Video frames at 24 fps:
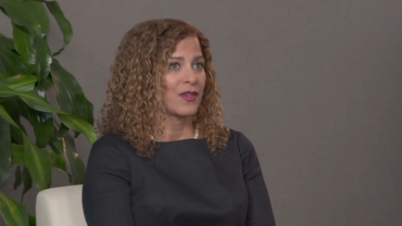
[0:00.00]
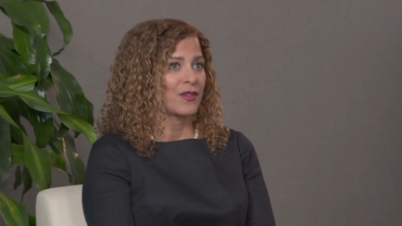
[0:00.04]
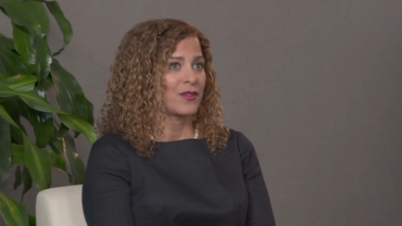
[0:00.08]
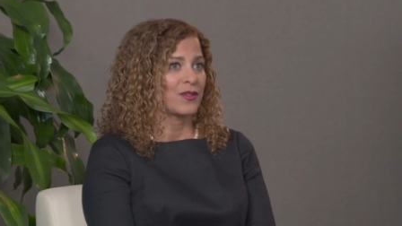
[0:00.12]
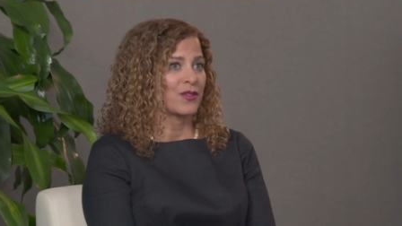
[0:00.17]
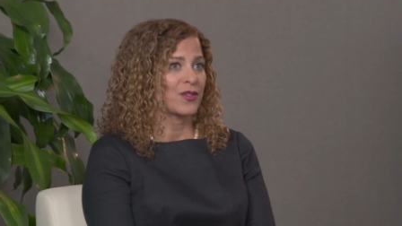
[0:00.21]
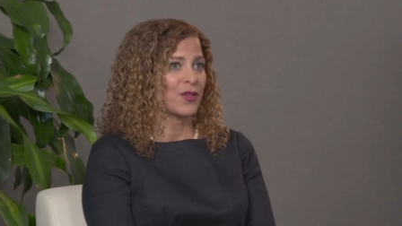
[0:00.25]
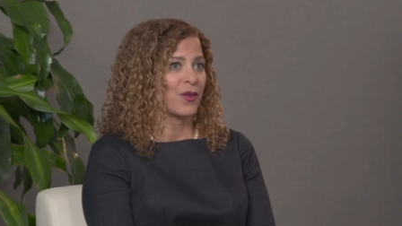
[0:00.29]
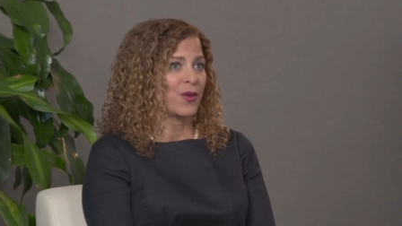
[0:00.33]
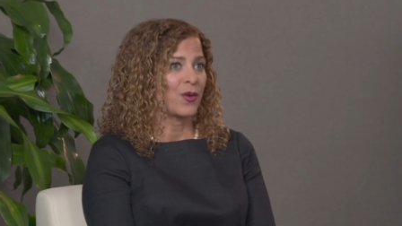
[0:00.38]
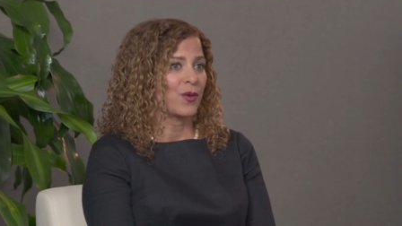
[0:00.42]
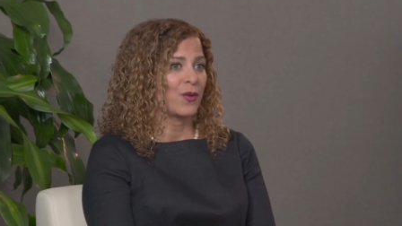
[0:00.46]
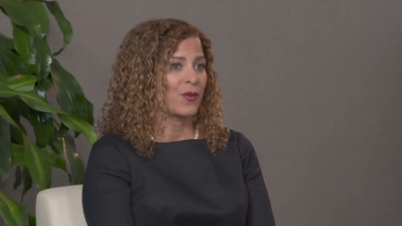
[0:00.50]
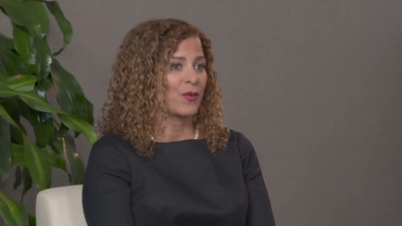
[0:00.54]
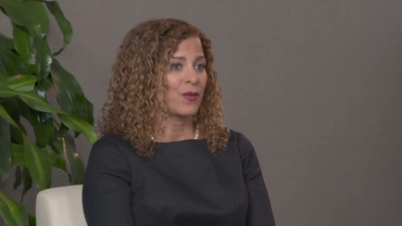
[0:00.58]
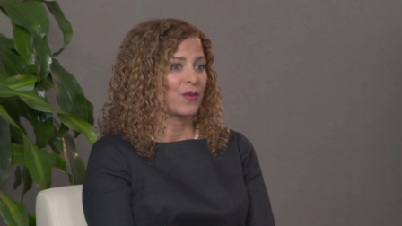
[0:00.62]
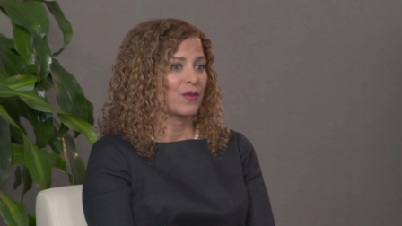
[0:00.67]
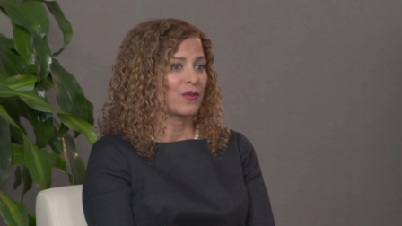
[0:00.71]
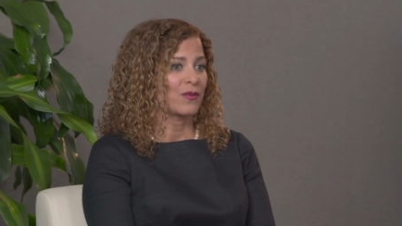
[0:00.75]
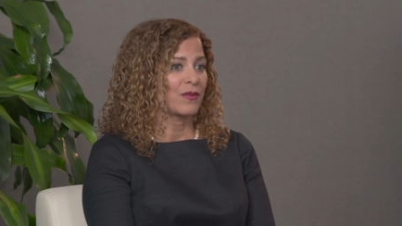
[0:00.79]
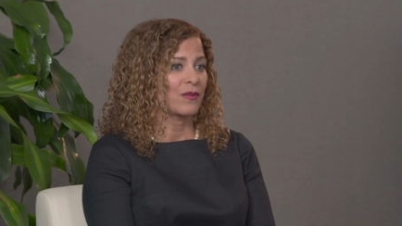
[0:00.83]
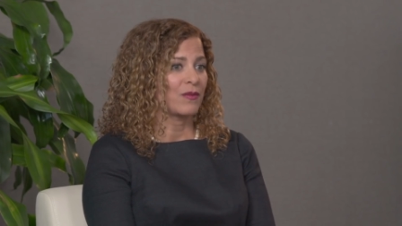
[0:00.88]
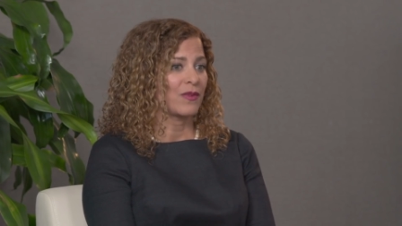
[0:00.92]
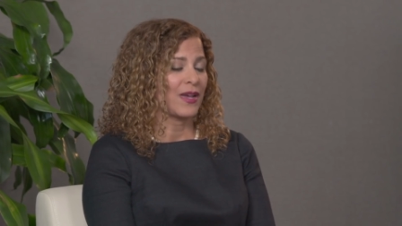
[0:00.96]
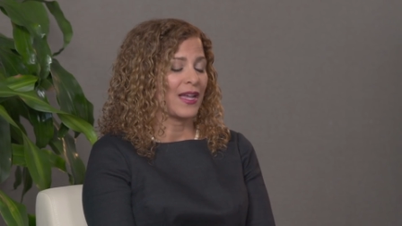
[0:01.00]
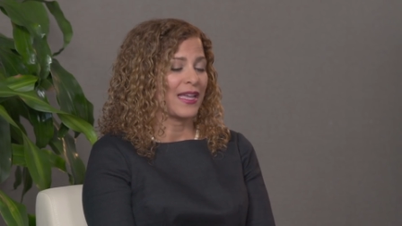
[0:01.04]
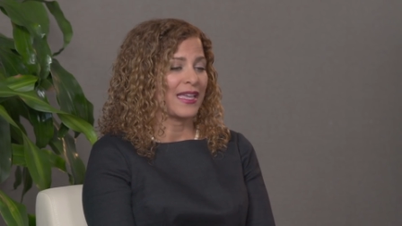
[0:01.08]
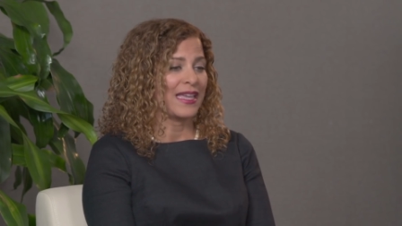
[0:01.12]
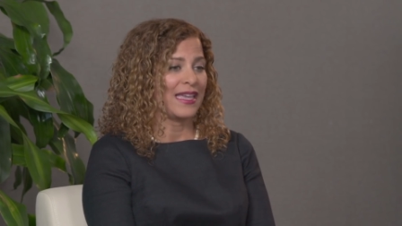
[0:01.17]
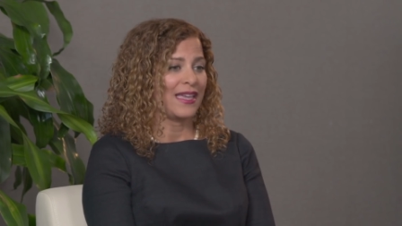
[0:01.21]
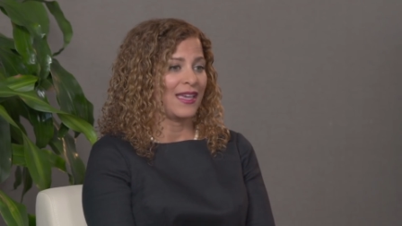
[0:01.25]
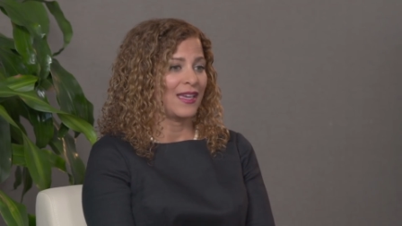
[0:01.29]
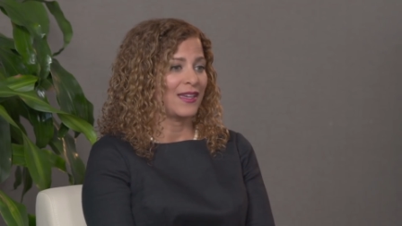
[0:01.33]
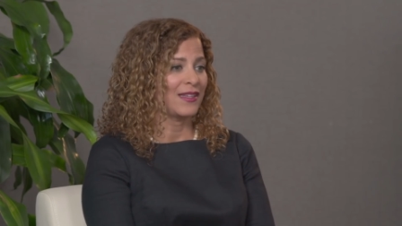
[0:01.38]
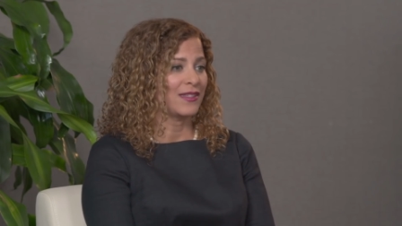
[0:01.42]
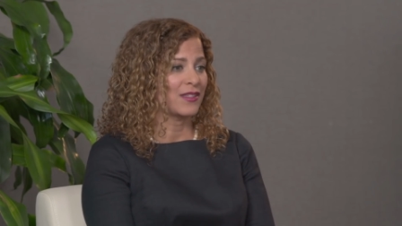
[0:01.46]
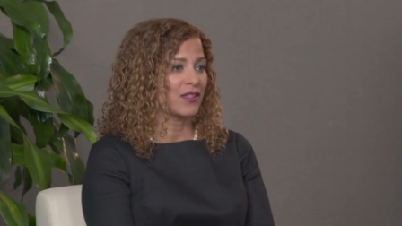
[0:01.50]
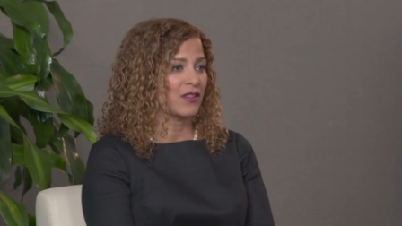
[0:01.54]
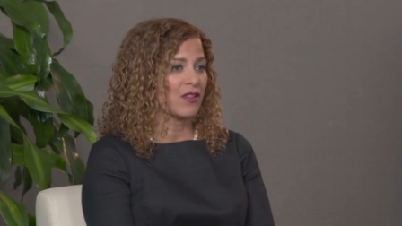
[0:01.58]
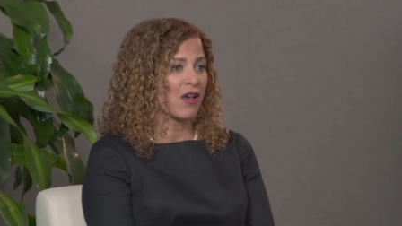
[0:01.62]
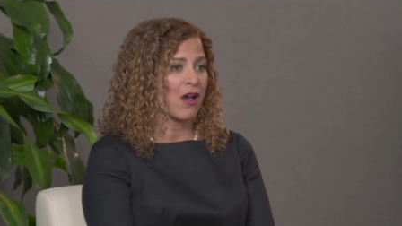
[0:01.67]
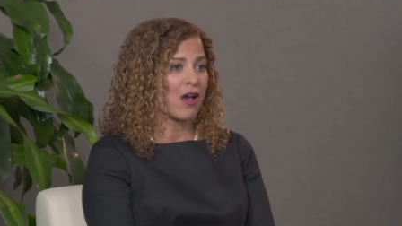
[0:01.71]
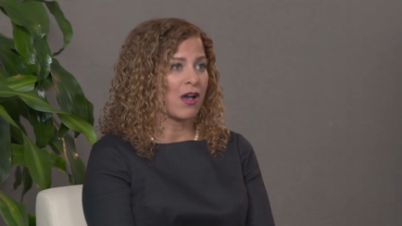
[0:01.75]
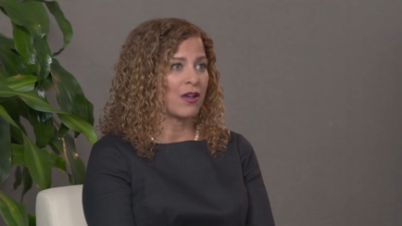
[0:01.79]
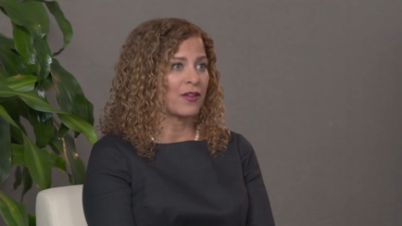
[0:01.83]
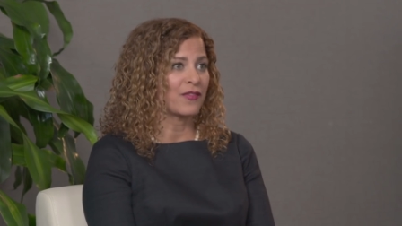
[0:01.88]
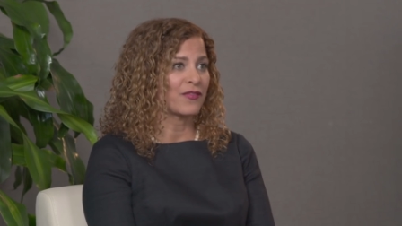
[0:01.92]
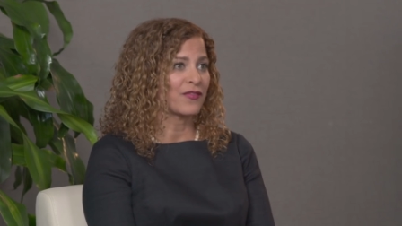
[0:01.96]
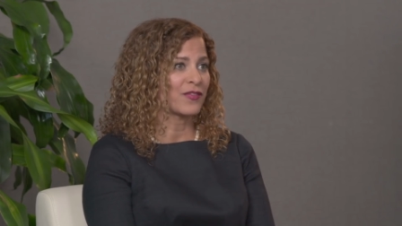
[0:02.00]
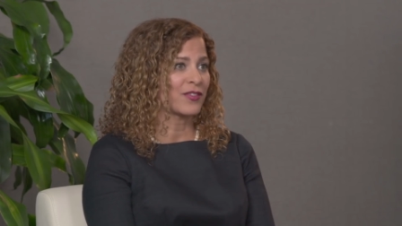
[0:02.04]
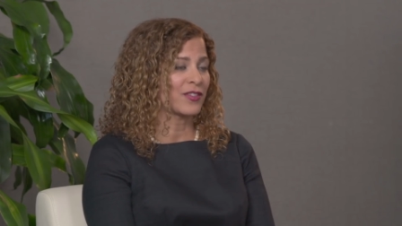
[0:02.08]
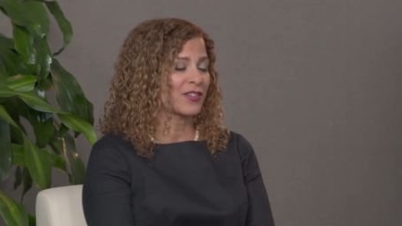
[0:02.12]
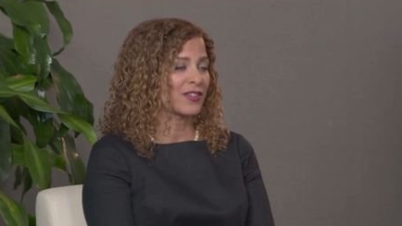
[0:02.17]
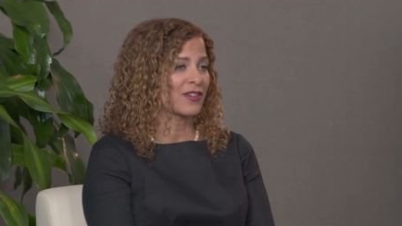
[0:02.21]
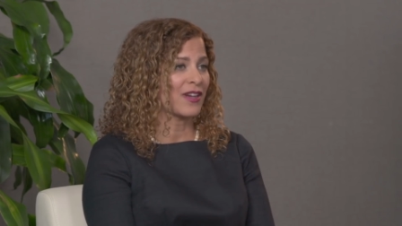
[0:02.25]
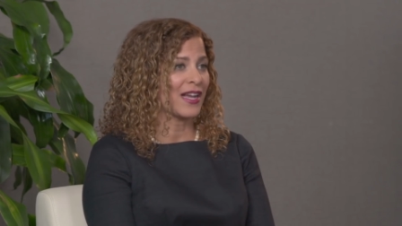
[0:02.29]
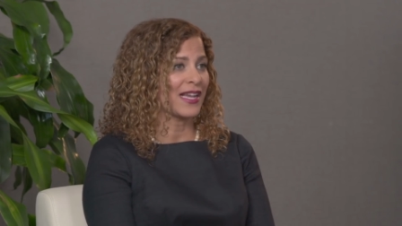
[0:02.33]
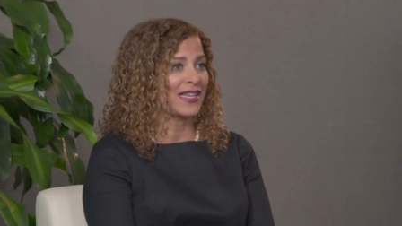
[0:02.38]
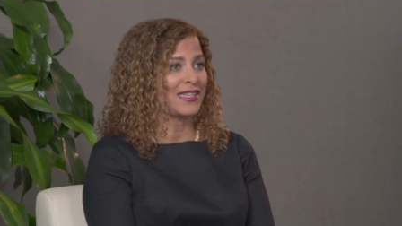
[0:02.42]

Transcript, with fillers: So I can't long for